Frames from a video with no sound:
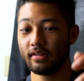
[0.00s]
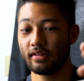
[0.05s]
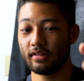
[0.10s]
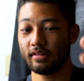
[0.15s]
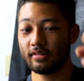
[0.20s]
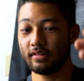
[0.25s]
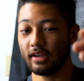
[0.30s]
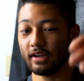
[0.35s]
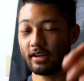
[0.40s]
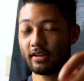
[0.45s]

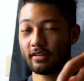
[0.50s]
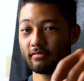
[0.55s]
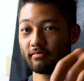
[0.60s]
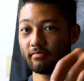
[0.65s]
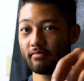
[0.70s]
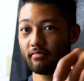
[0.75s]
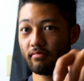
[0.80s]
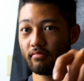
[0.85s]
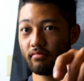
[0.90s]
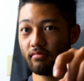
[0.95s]
It's like
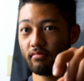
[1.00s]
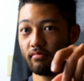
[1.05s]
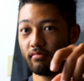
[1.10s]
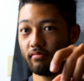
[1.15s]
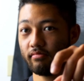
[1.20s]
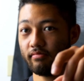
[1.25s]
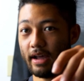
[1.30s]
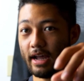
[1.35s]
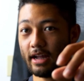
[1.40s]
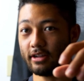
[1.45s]

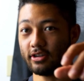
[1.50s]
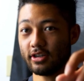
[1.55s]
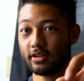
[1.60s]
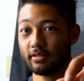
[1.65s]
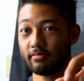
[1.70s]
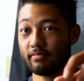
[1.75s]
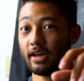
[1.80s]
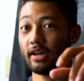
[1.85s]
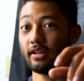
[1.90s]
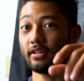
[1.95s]
magic.
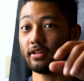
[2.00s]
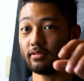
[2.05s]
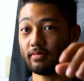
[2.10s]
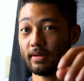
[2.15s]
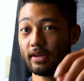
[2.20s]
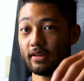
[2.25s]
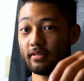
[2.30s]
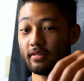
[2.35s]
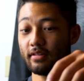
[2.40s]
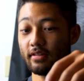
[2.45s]
Magnets,
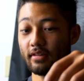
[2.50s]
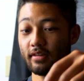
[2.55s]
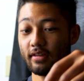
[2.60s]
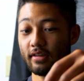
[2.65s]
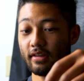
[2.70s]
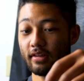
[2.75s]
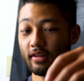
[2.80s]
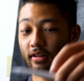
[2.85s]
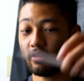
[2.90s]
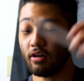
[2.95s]
man.
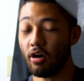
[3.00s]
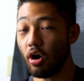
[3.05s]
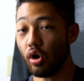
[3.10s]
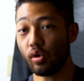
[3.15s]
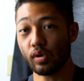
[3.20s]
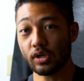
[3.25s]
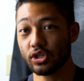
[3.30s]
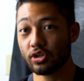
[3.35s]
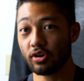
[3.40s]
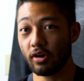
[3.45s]

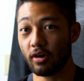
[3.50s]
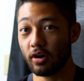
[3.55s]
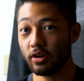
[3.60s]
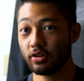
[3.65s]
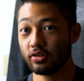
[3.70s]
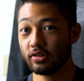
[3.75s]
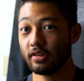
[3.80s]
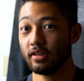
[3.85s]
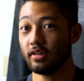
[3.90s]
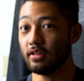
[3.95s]
Always
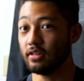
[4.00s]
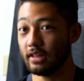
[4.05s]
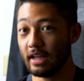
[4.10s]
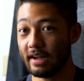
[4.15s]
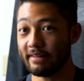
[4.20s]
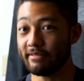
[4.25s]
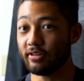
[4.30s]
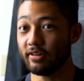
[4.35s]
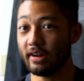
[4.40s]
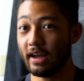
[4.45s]
charged.
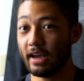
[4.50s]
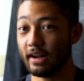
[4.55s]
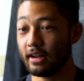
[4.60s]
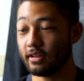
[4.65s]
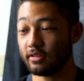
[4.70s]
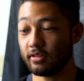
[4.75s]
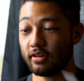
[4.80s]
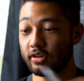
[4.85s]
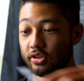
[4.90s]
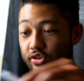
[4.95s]
Never dead, as
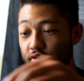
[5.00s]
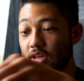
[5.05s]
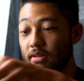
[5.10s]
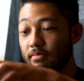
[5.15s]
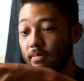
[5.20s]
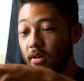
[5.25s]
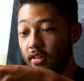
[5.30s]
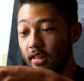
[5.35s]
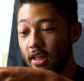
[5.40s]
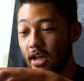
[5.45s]
long as you keep
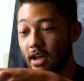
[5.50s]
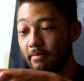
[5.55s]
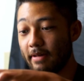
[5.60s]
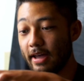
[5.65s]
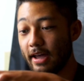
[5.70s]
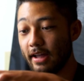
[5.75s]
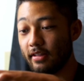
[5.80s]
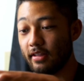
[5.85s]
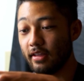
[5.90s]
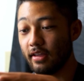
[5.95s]
it on the
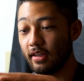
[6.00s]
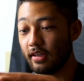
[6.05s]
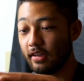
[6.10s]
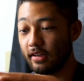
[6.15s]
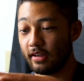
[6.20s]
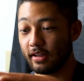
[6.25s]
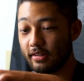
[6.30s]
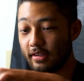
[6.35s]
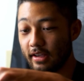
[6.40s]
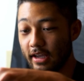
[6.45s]
iPad.
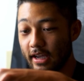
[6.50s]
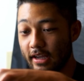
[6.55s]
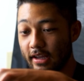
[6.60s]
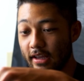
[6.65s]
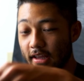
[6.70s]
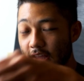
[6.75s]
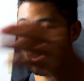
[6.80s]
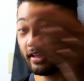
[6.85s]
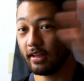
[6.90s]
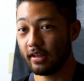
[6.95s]
It's like,
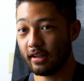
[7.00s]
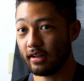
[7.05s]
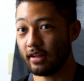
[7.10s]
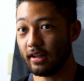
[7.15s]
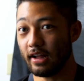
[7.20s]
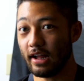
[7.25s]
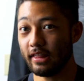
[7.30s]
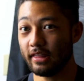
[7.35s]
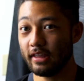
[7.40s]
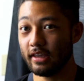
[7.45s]

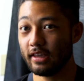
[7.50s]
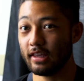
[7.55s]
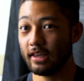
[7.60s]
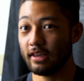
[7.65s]
I think